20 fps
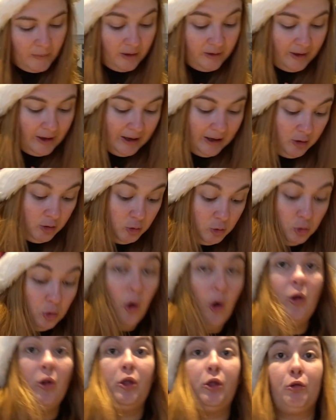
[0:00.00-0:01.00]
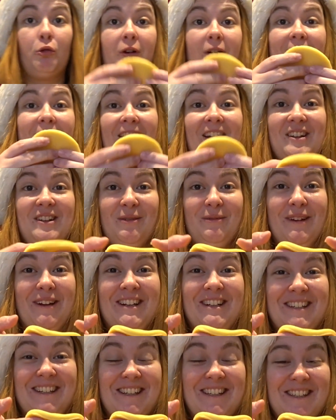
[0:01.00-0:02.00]
that is not 3
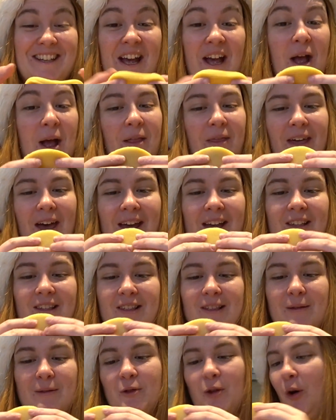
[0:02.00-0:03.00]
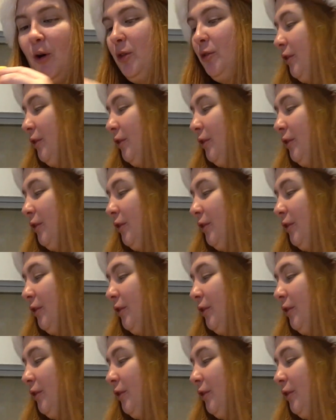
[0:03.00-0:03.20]
centimeters. That is not